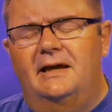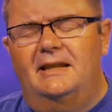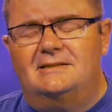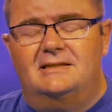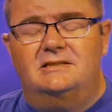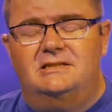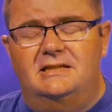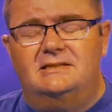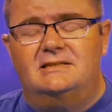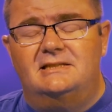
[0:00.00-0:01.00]
And it's in
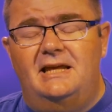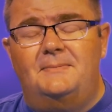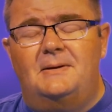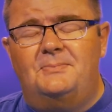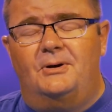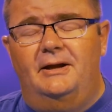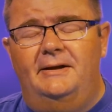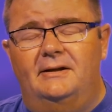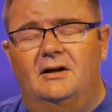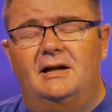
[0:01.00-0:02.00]
Jesus' name I
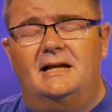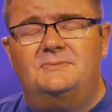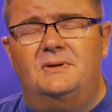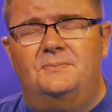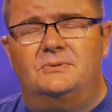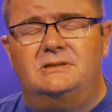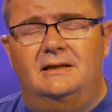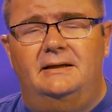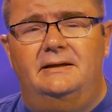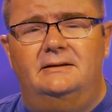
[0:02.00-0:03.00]
pray, and all God's people
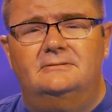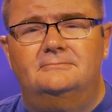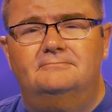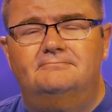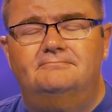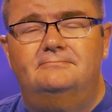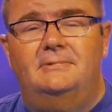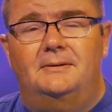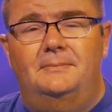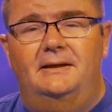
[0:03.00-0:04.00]
say,
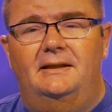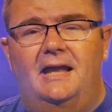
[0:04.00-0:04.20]
amen.